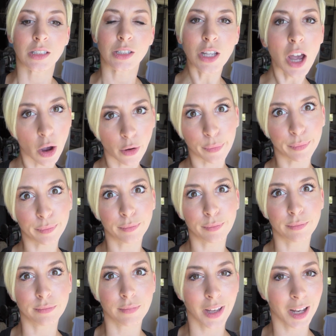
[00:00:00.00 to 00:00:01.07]
So, I'm
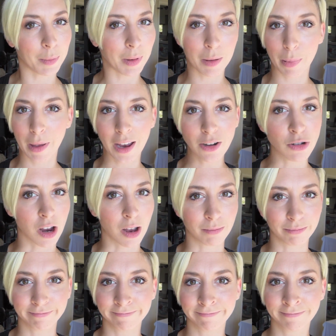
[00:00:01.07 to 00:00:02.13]
gonna make a
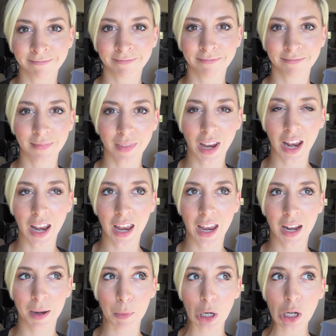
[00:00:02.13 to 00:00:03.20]
backdrop.
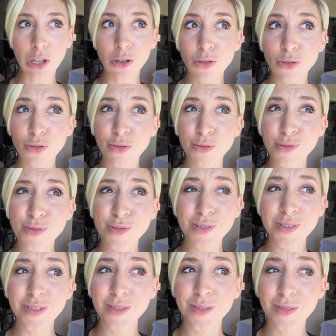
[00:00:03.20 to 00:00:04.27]
And I'm gonna
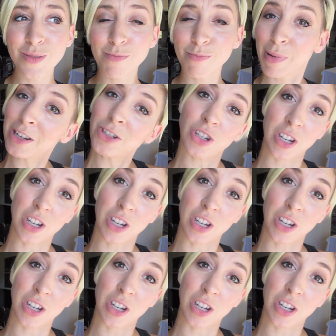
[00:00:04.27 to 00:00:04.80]
use bed